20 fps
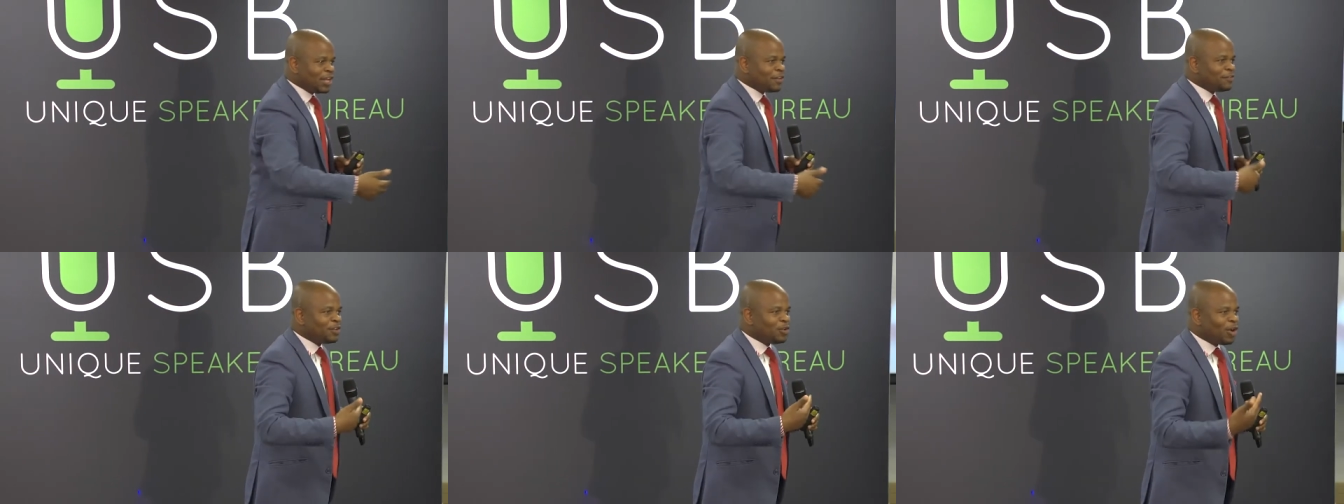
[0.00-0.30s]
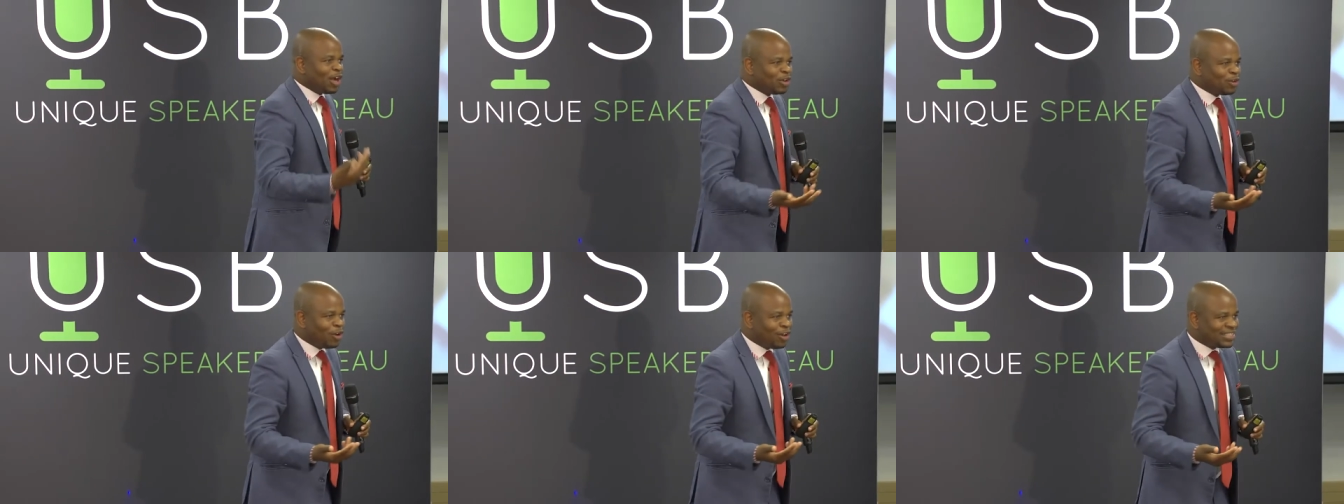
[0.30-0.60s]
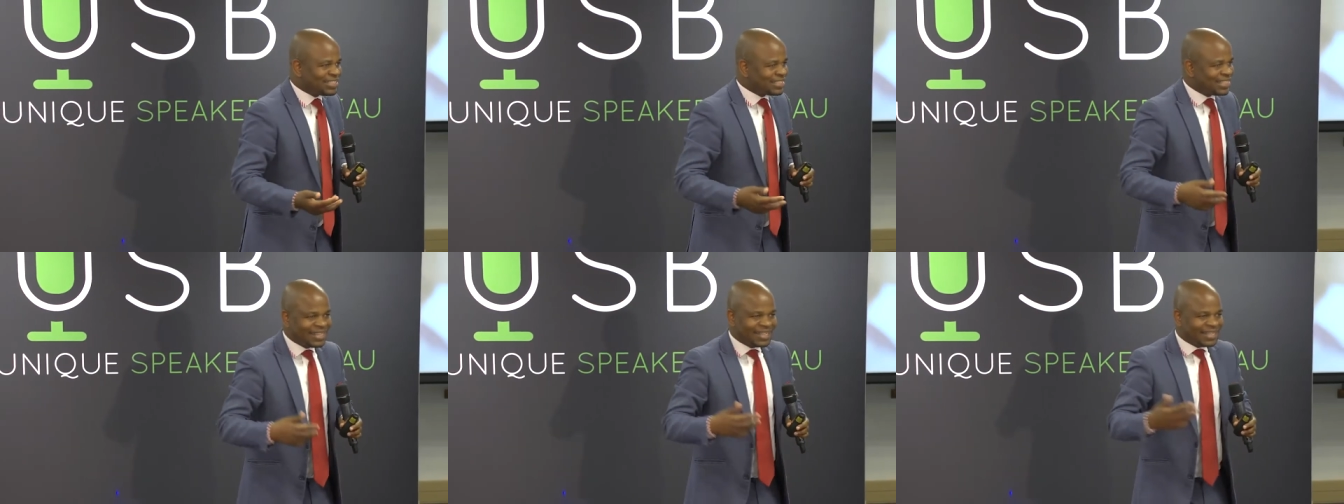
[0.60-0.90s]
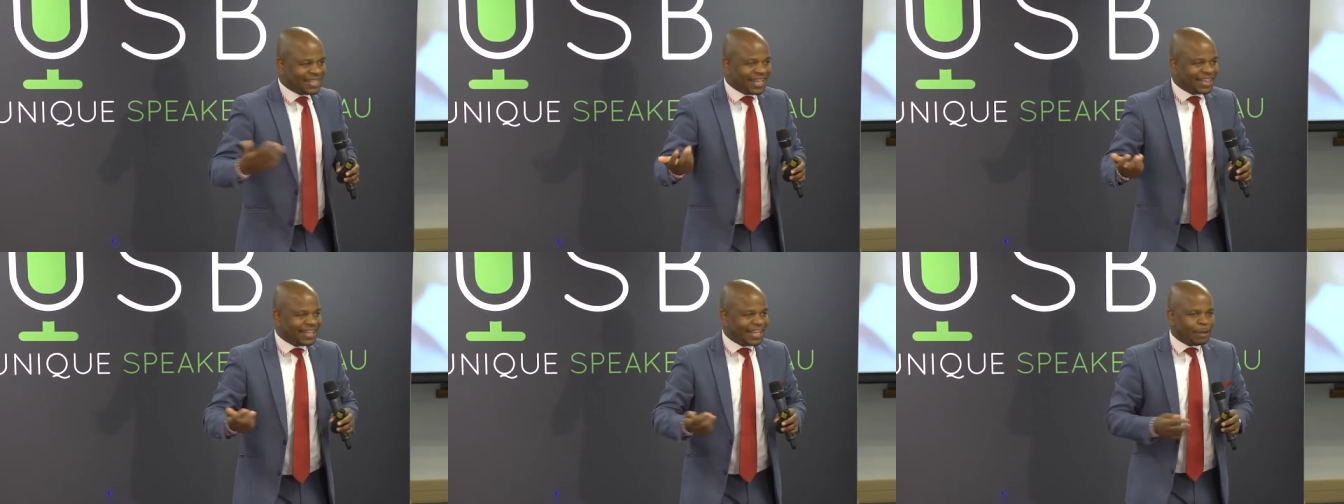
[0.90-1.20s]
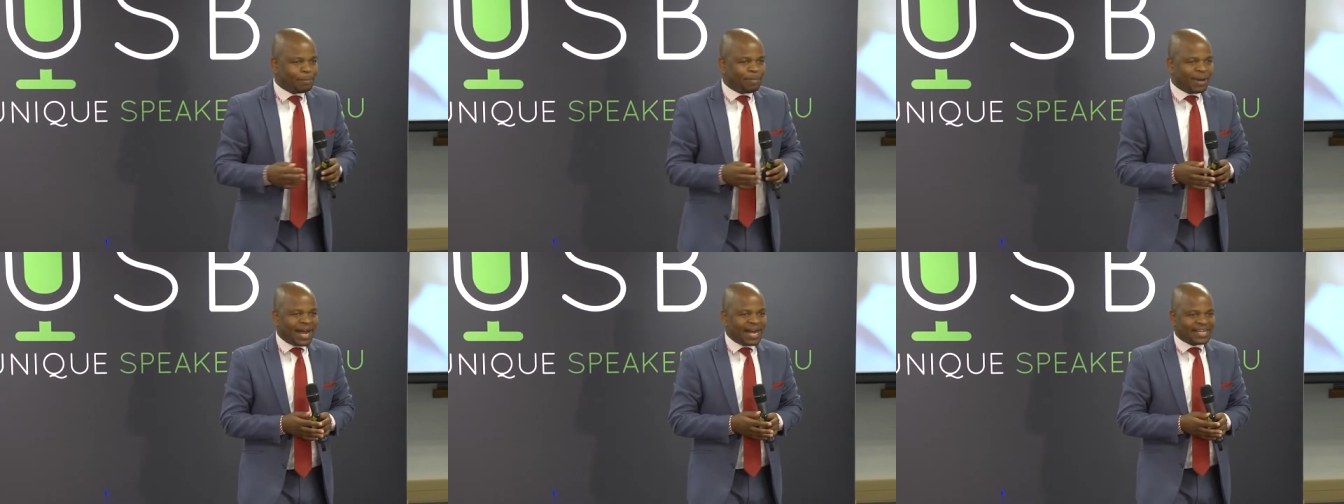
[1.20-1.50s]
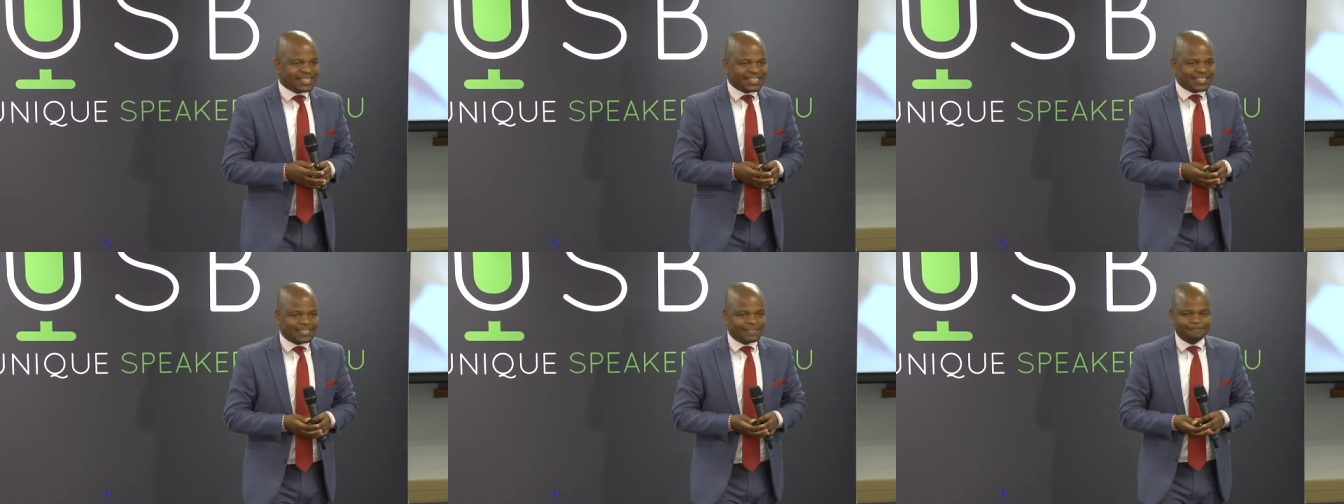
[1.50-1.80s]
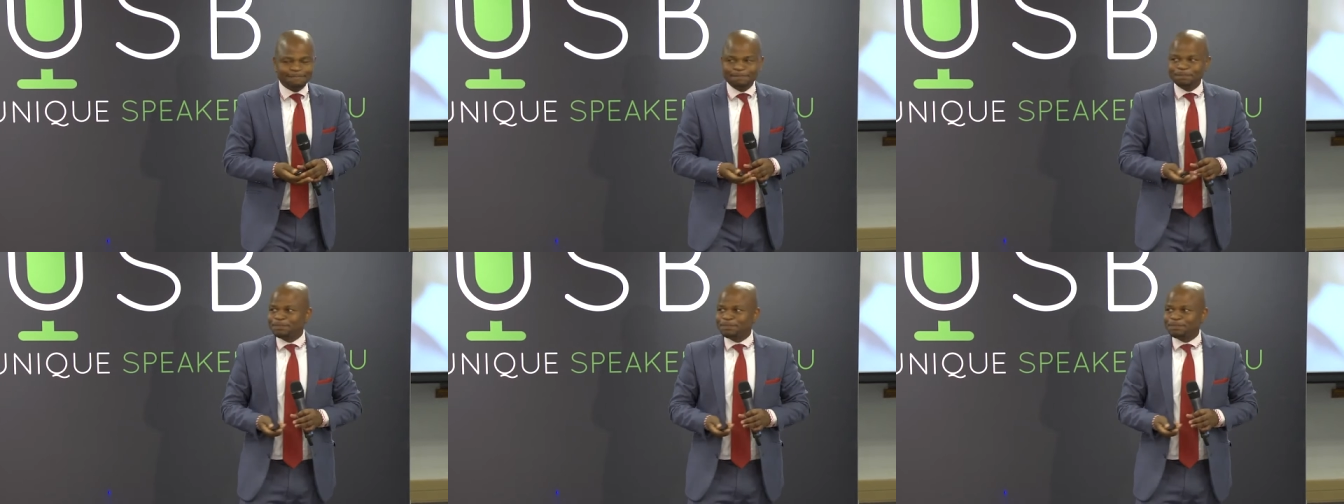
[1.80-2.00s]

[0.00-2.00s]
If you are not, then they pass.